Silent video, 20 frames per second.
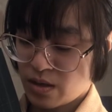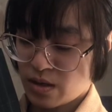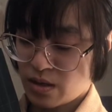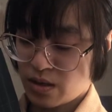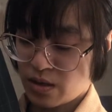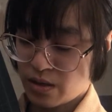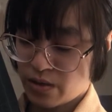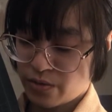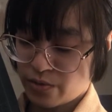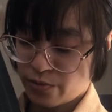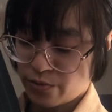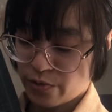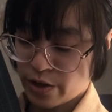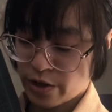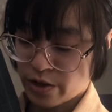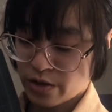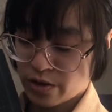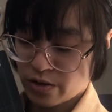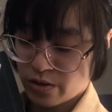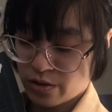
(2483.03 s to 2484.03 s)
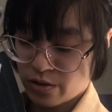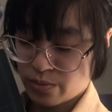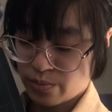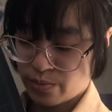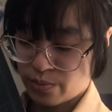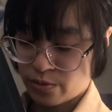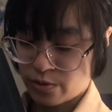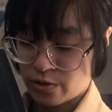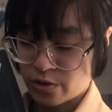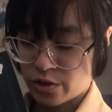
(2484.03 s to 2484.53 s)
in regular
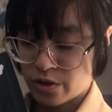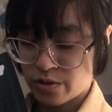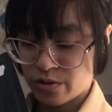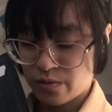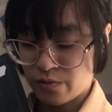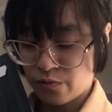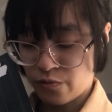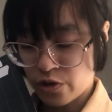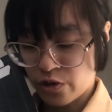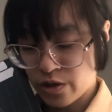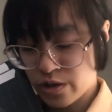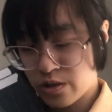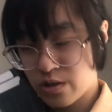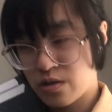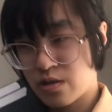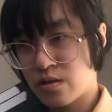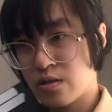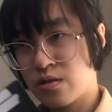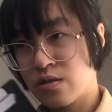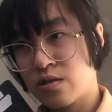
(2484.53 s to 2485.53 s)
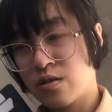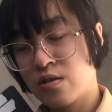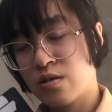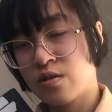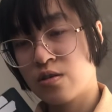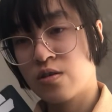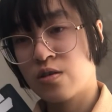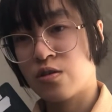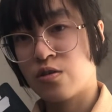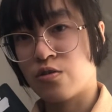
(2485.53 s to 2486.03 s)
Persian rugs
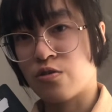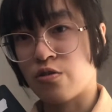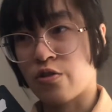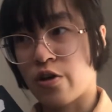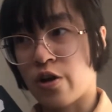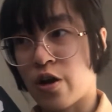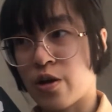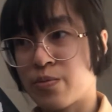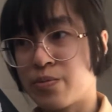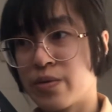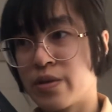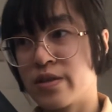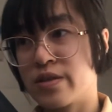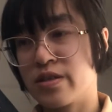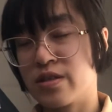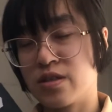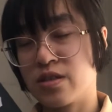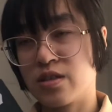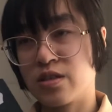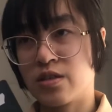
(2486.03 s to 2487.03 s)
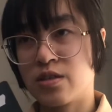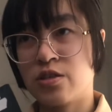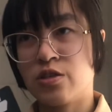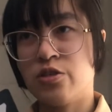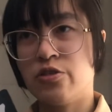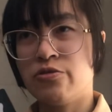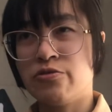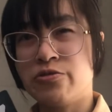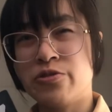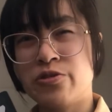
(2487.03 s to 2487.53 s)
or carpets,
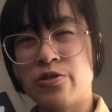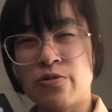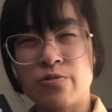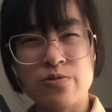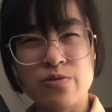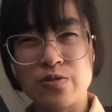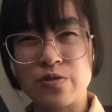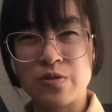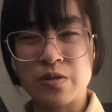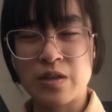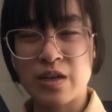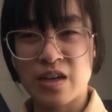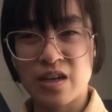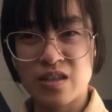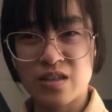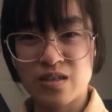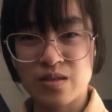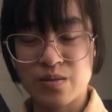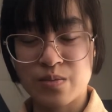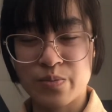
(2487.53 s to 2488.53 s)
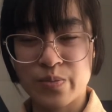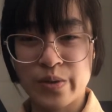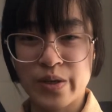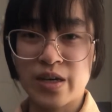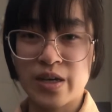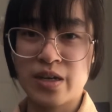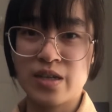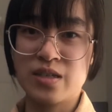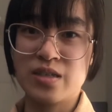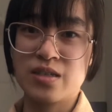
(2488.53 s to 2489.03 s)
you don't do that
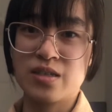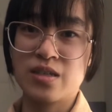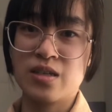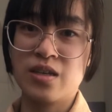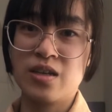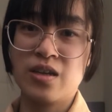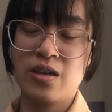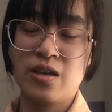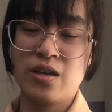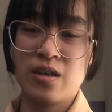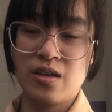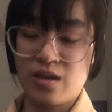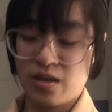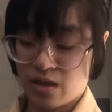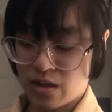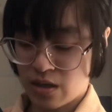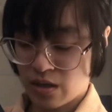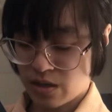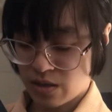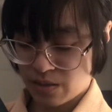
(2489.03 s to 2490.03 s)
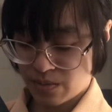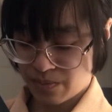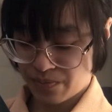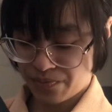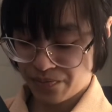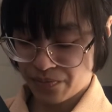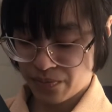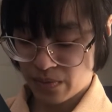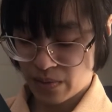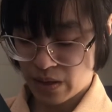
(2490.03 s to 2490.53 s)
because
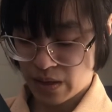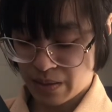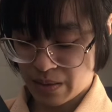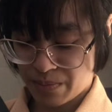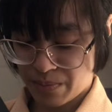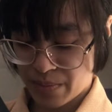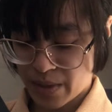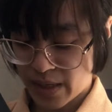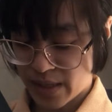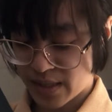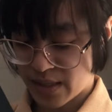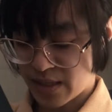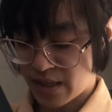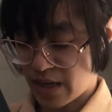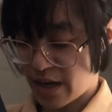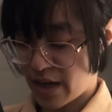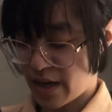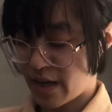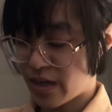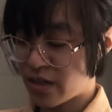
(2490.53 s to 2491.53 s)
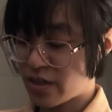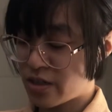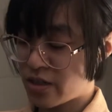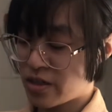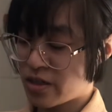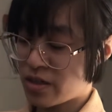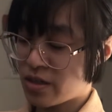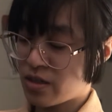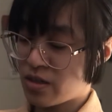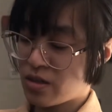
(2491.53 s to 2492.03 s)
it makes the
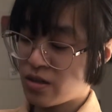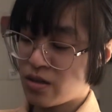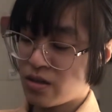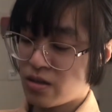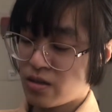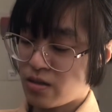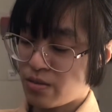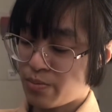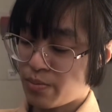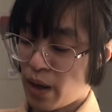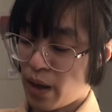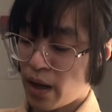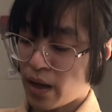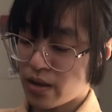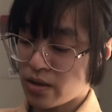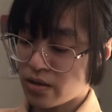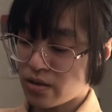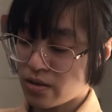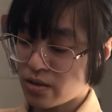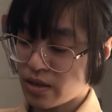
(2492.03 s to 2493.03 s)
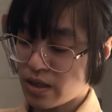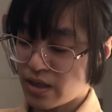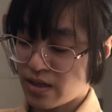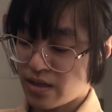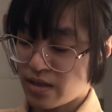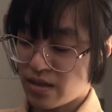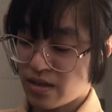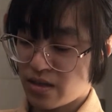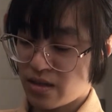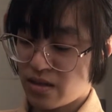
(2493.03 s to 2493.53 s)
edge pile
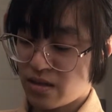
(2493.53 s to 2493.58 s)
like